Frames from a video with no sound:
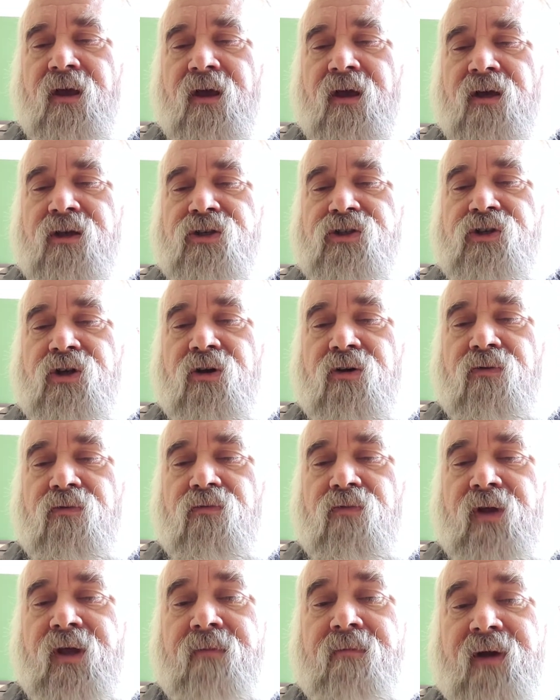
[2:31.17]

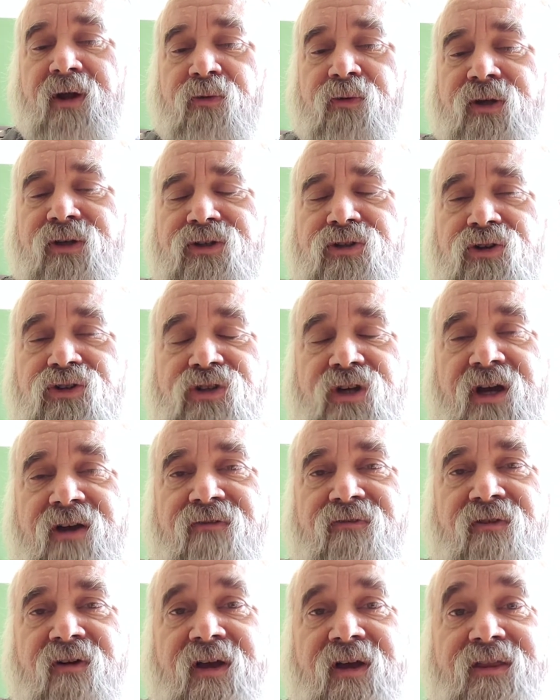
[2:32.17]
So in my research, I
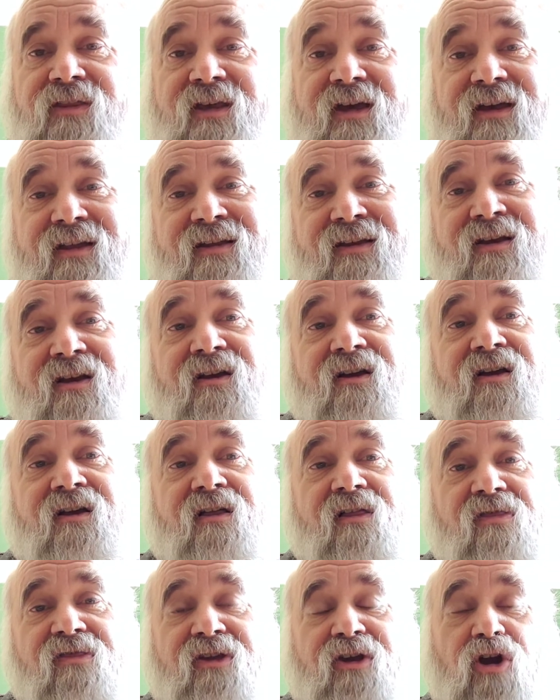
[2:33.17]
find that
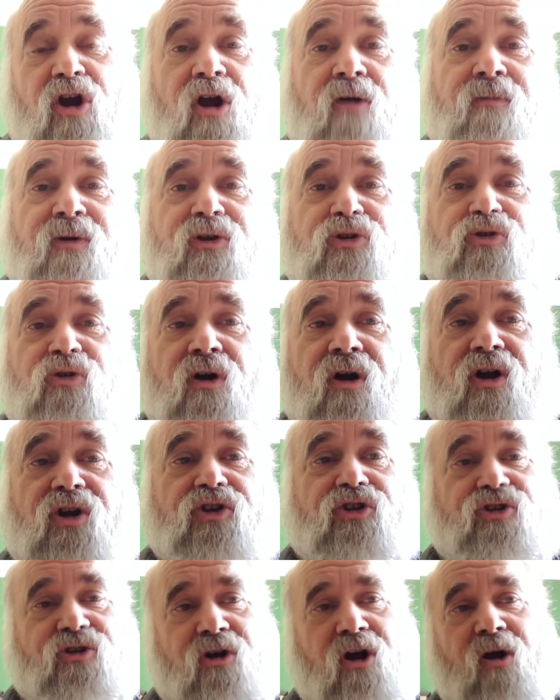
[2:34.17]
the
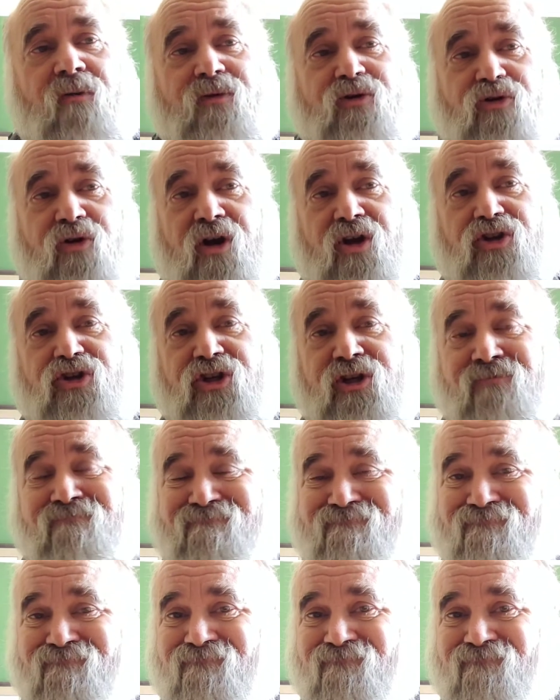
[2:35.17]
arbitraging